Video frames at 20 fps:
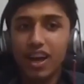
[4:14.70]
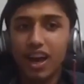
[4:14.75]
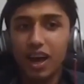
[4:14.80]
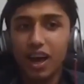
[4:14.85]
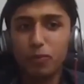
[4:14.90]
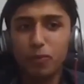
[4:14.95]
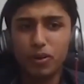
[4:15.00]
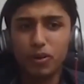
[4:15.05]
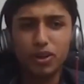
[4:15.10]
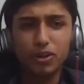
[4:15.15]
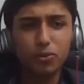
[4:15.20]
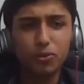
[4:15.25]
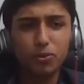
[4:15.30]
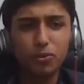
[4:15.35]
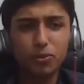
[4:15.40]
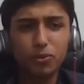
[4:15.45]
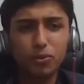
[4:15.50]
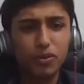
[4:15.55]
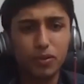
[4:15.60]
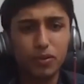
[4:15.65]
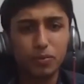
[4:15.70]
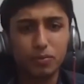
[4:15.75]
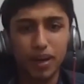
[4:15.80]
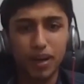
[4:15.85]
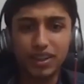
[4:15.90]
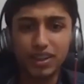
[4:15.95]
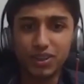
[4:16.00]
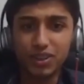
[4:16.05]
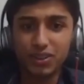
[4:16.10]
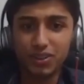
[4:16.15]
I wanted to work with
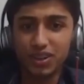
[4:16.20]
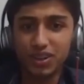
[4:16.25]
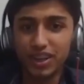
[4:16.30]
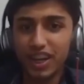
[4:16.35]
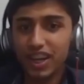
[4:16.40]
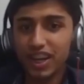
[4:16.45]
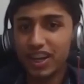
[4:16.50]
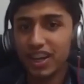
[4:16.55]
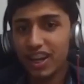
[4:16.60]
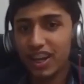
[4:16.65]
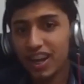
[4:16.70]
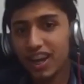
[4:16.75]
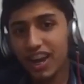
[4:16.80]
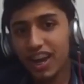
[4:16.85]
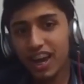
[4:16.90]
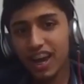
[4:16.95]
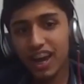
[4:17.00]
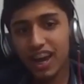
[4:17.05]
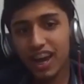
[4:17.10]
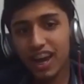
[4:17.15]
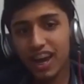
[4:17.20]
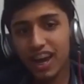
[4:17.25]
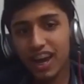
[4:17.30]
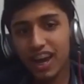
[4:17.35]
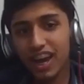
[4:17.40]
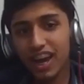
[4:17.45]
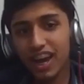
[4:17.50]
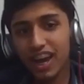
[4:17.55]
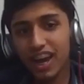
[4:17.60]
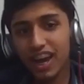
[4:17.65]
mind control again.
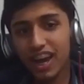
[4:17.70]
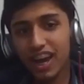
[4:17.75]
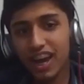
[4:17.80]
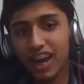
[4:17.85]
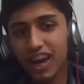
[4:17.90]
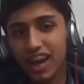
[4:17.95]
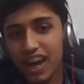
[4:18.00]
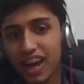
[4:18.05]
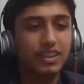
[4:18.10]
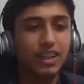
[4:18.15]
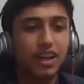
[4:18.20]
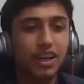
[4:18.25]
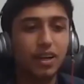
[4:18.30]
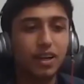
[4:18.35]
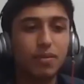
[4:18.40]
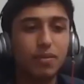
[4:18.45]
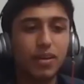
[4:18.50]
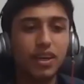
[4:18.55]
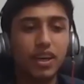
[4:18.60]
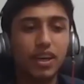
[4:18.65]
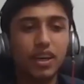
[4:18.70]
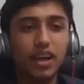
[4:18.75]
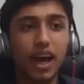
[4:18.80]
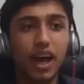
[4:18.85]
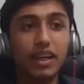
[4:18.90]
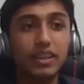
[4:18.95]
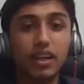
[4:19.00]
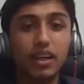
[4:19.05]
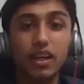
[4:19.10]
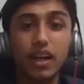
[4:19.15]
And I started
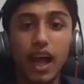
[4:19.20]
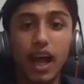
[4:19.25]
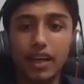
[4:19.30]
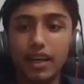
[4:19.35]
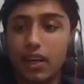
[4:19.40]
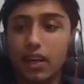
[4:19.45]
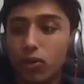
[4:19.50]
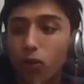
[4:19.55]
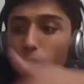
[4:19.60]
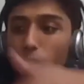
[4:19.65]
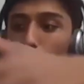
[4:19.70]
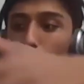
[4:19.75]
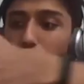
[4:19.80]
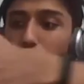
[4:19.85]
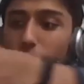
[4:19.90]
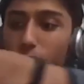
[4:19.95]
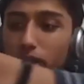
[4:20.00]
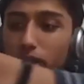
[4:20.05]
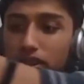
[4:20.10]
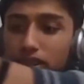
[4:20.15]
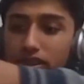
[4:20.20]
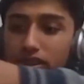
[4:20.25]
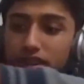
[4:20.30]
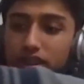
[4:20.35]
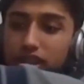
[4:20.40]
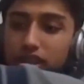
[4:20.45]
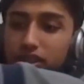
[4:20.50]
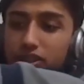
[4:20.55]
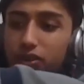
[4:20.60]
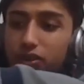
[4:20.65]
hacking normal toys,
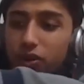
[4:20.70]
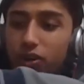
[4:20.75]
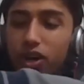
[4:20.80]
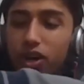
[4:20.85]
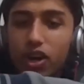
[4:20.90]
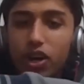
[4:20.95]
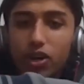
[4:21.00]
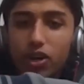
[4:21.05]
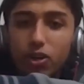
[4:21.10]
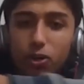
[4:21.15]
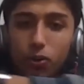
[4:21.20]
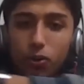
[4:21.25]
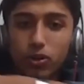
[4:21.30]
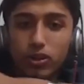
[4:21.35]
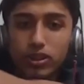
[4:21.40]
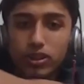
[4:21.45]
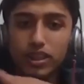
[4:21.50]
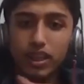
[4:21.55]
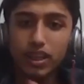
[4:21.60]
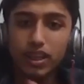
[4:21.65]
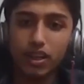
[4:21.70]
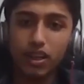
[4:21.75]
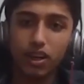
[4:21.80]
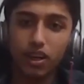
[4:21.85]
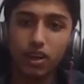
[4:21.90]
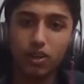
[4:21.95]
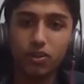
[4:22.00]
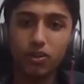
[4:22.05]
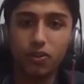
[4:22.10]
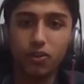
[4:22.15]
such as, drones and
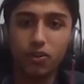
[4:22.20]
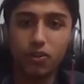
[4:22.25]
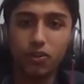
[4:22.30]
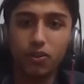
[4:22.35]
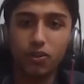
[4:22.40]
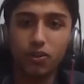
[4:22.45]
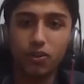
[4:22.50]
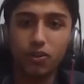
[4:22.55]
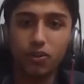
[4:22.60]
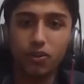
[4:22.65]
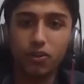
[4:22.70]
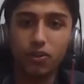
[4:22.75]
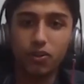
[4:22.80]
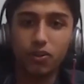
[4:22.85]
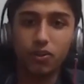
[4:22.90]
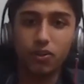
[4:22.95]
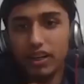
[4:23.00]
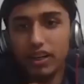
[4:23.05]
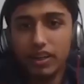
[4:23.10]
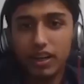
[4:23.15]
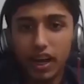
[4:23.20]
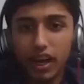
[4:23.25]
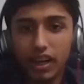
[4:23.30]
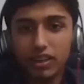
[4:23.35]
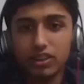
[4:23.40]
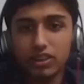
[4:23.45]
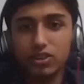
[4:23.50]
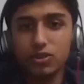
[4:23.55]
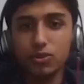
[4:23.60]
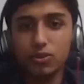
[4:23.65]
normal train
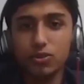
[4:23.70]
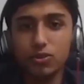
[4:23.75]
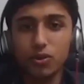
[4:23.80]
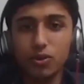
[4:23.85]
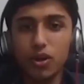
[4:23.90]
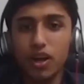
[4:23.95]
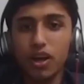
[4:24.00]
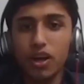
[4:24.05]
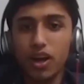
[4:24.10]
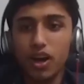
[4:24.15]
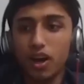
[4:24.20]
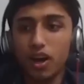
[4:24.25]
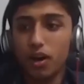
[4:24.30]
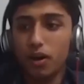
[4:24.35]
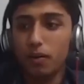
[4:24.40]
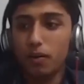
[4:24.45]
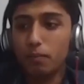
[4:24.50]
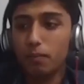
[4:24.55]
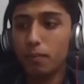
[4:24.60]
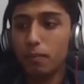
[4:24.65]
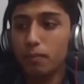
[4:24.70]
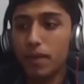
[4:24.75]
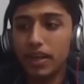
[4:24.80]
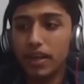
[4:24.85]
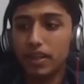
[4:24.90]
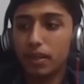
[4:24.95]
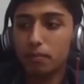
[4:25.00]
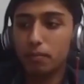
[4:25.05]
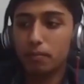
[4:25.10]
tracks to make